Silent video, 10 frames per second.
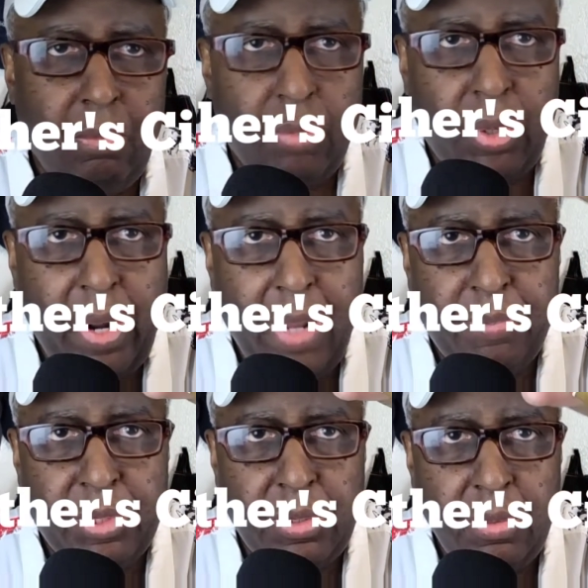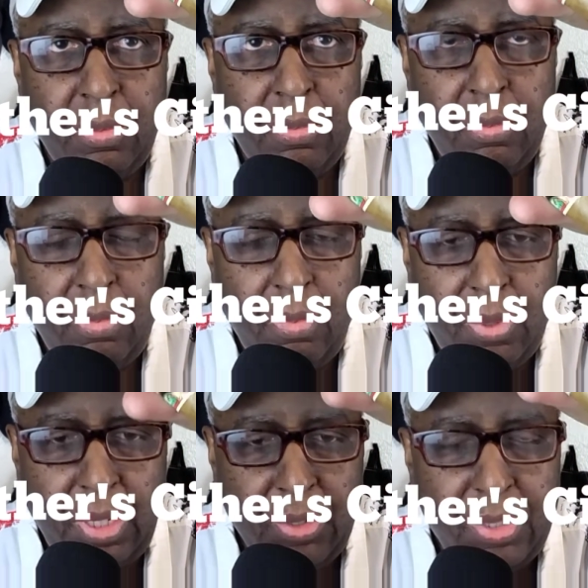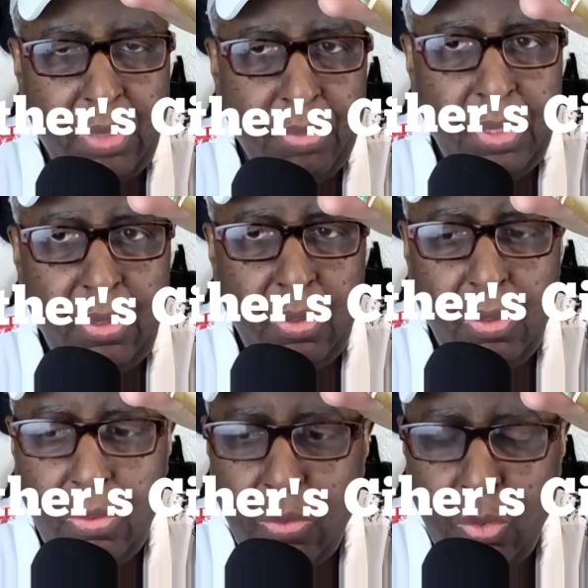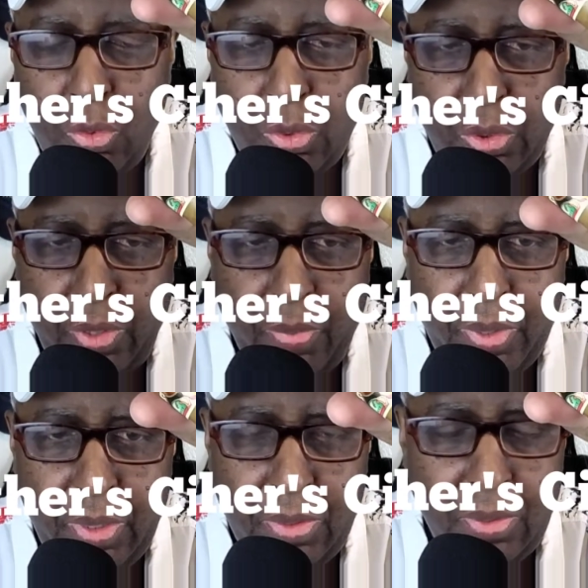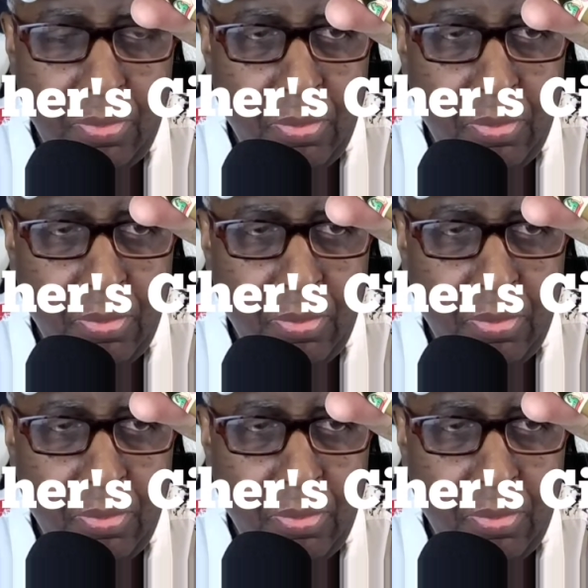perhaps think of something to drink with this.